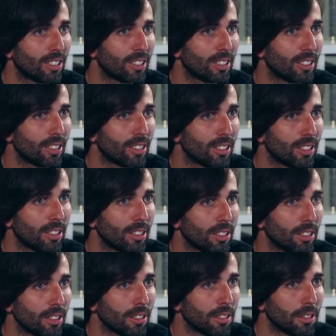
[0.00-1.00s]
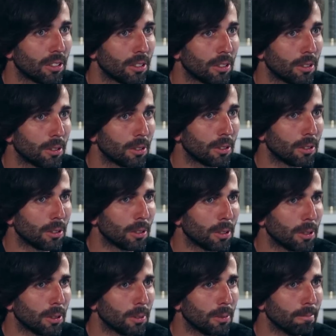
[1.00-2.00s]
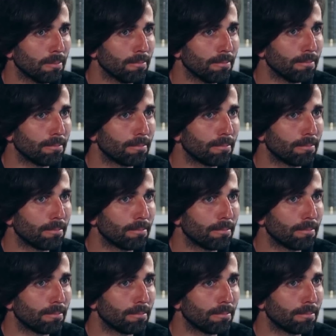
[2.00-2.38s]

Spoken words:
Nothing is said.